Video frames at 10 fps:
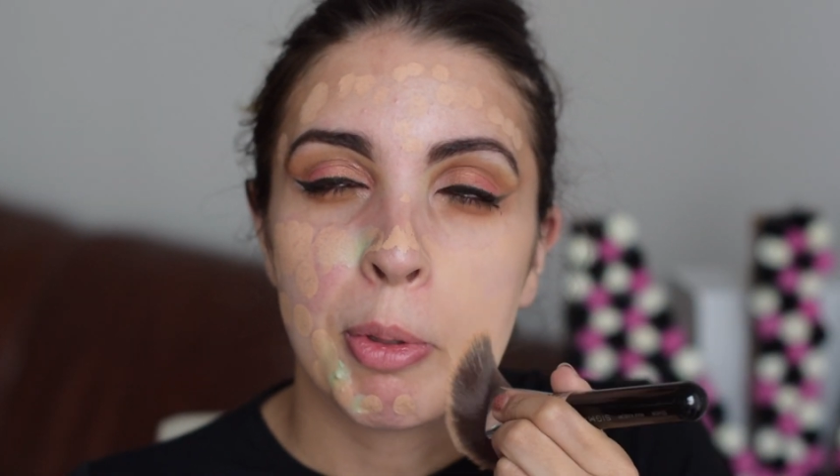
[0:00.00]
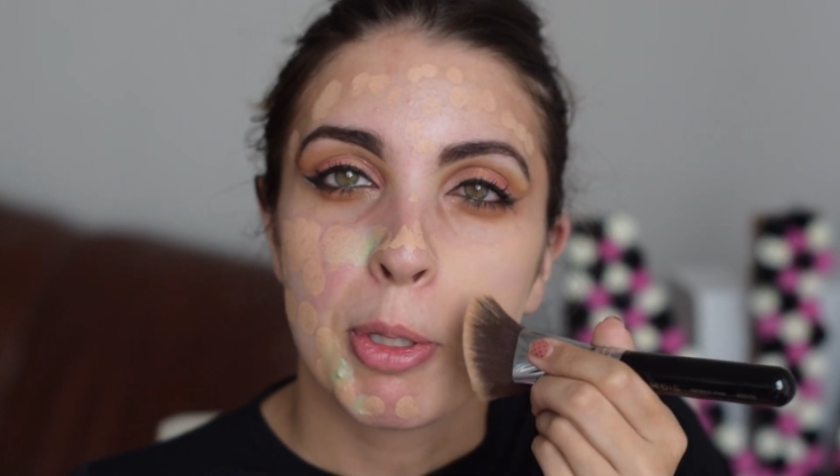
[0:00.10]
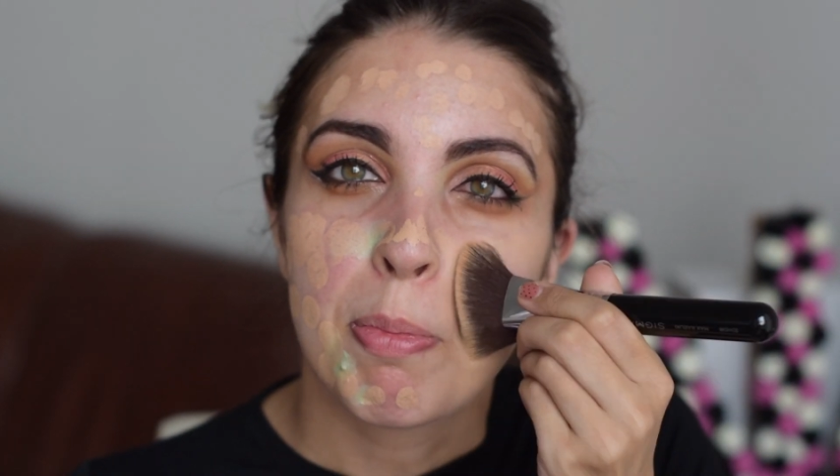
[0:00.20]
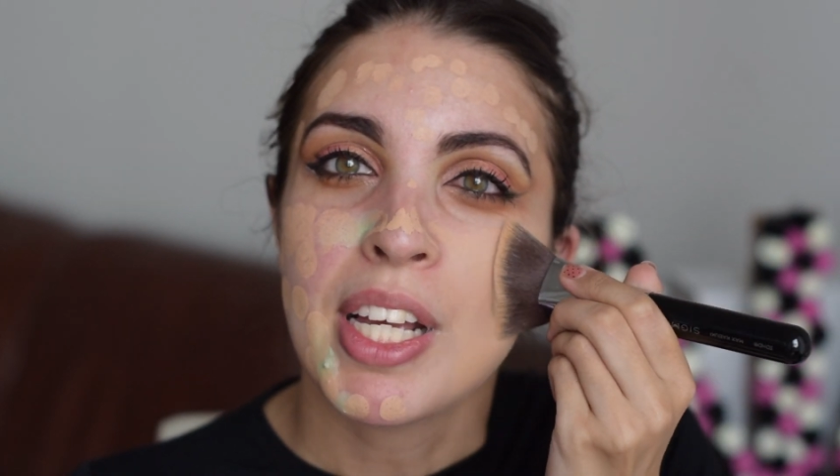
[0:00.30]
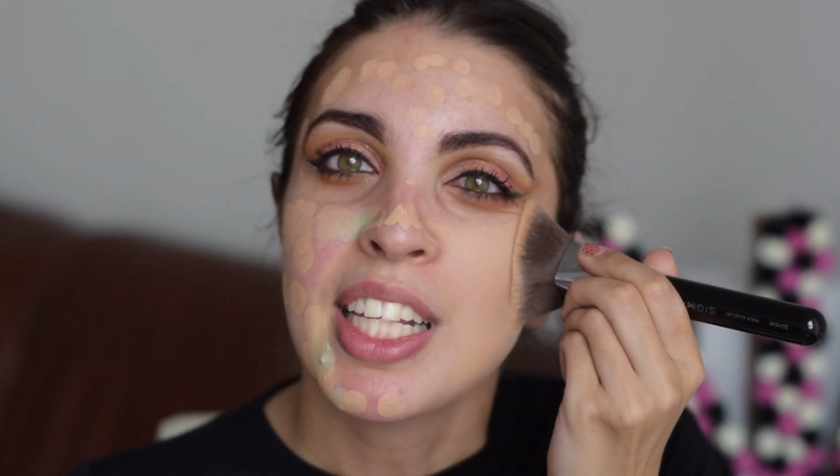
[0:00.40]
but
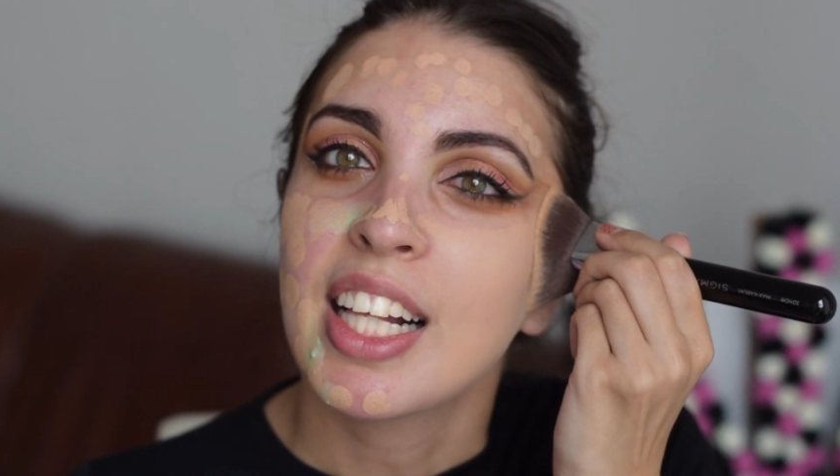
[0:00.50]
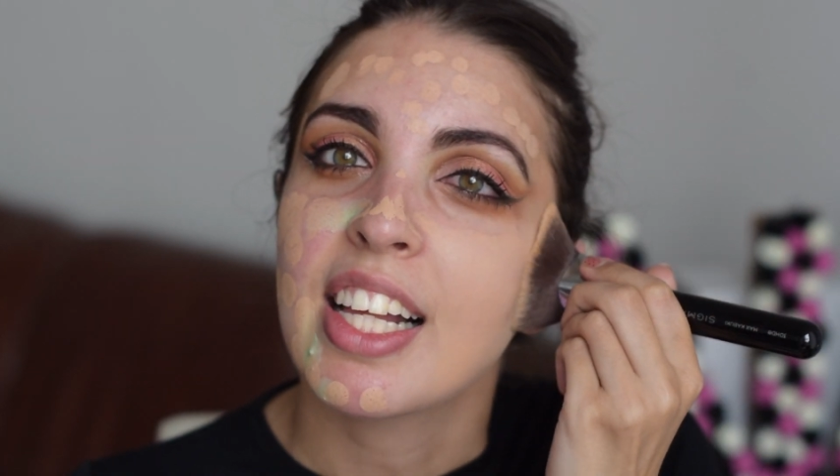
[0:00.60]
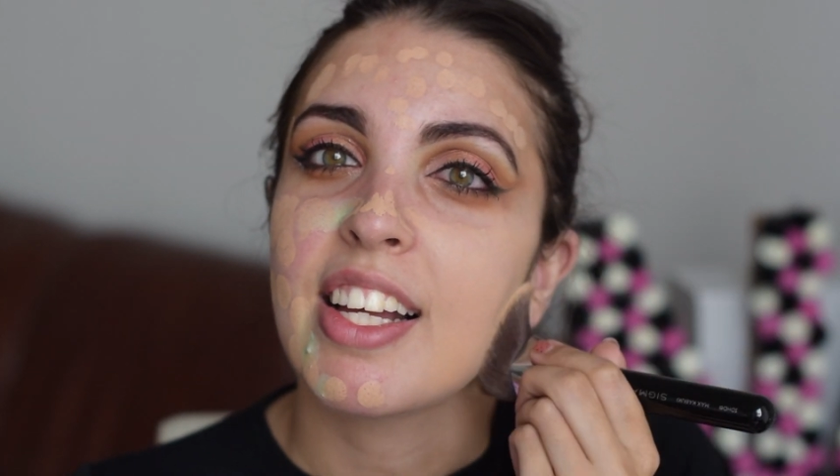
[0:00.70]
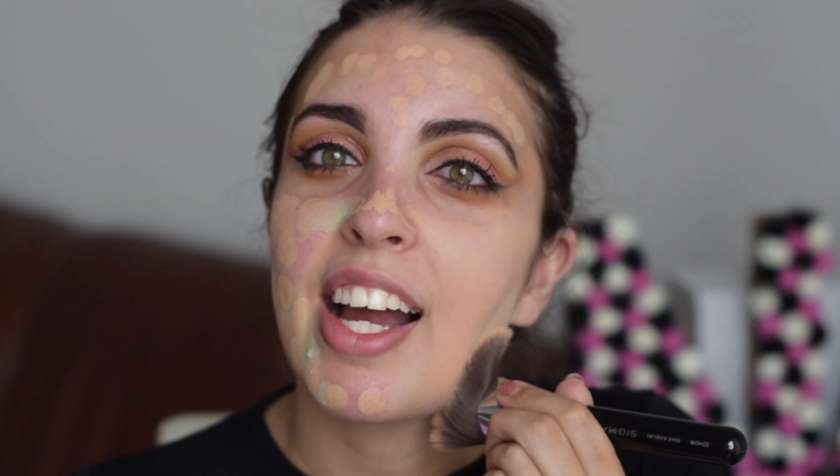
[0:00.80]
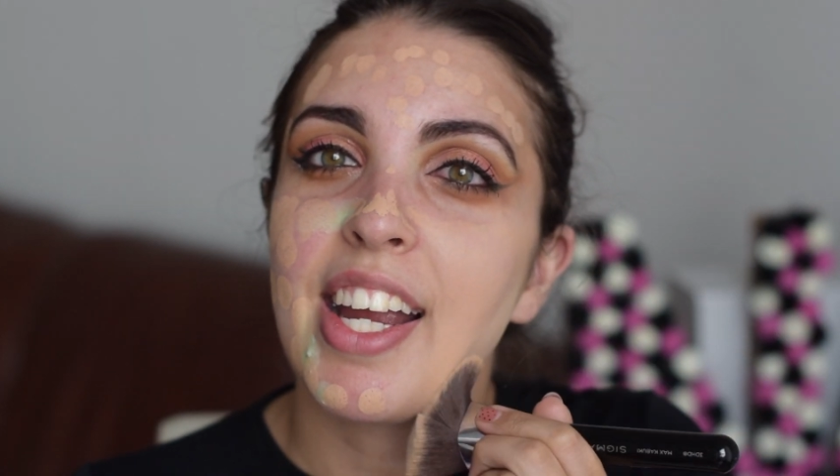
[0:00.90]
there's basically
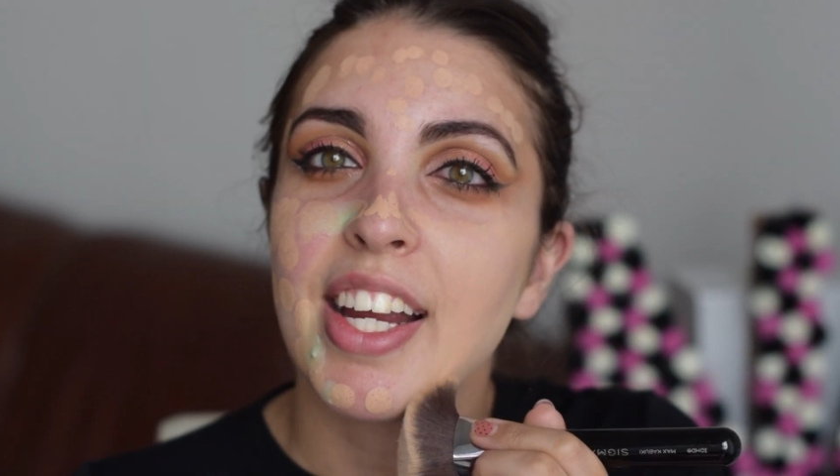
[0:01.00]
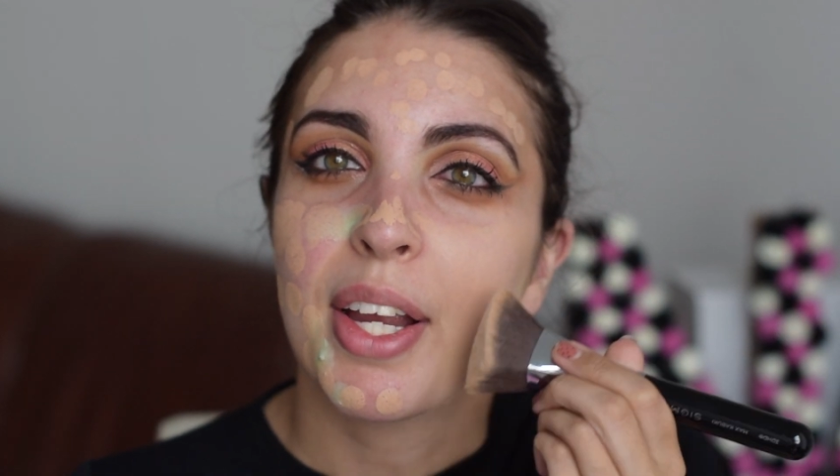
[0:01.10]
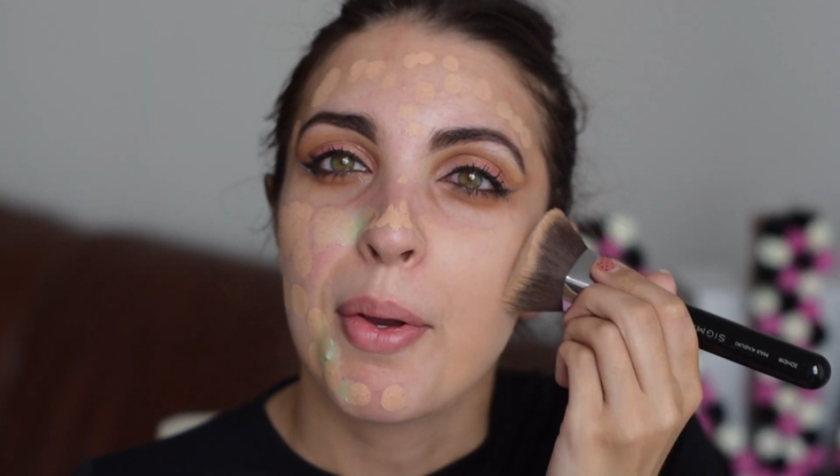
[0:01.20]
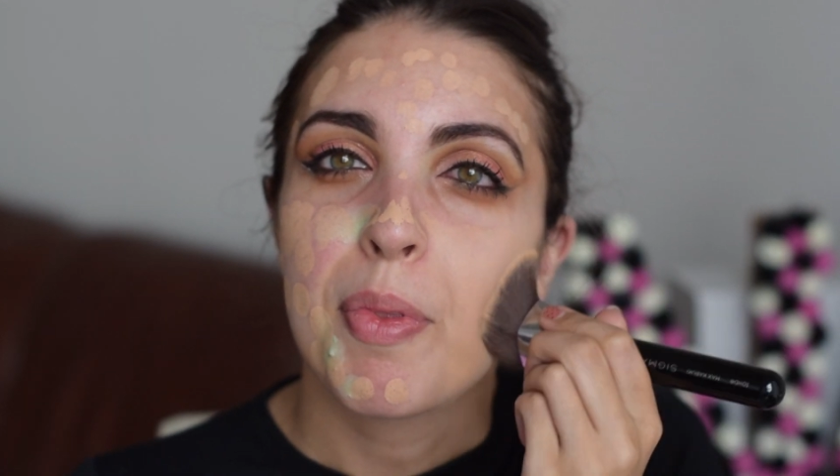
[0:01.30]
like